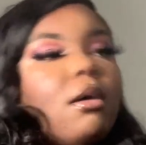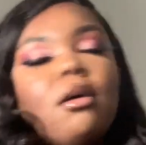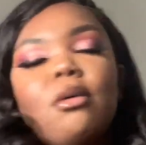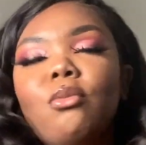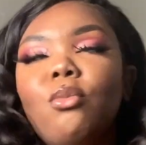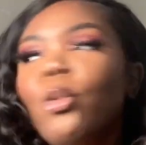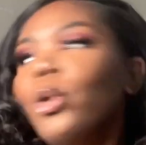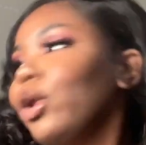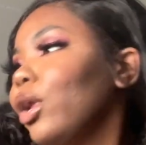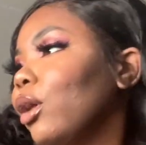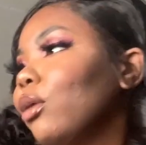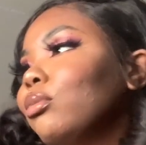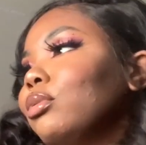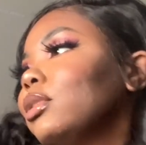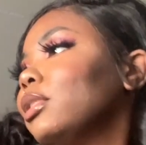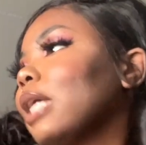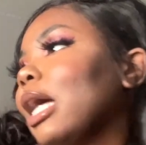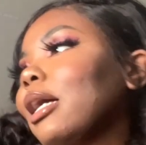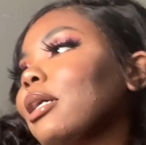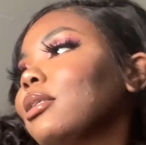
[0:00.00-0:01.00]
What
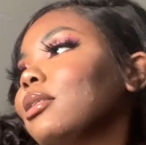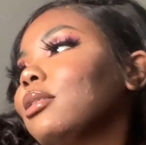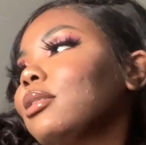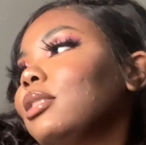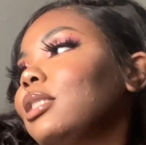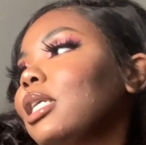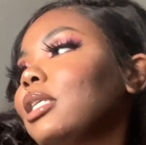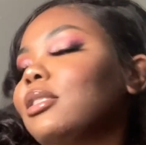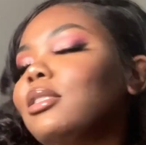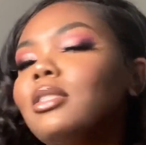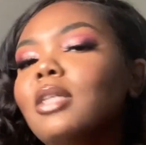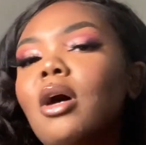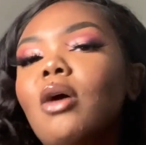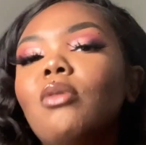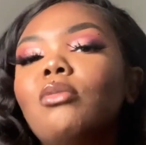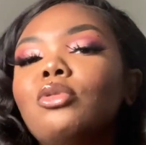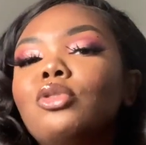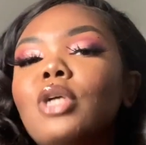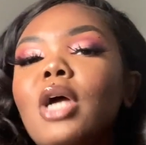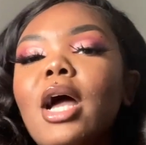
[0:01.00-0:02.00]
else I could suggest?
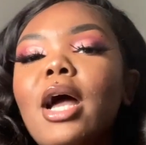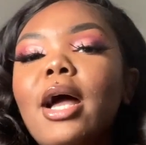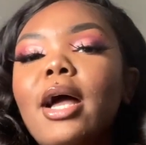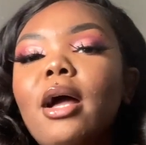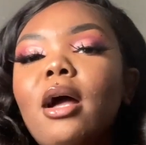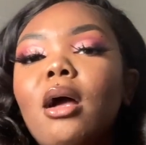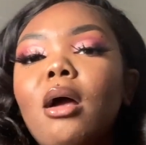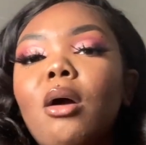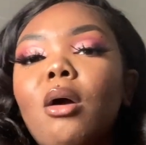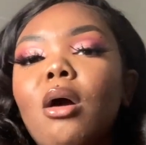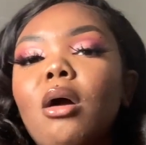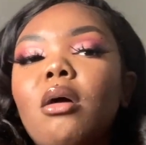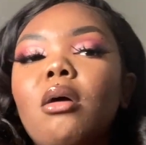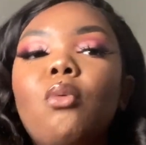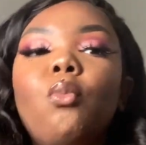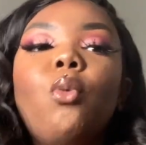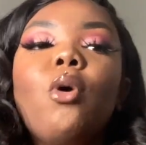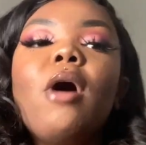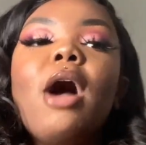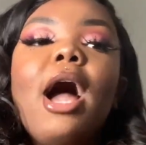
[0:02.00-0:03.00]
Don't try.
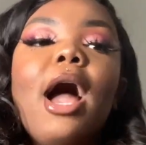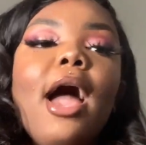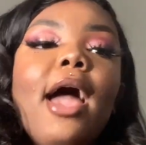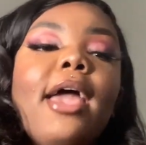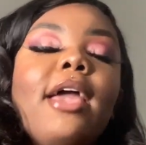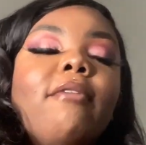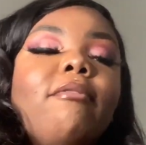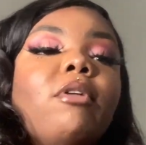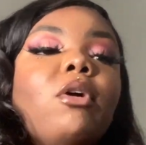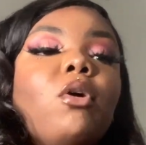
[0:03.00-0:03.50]
Well, I'm never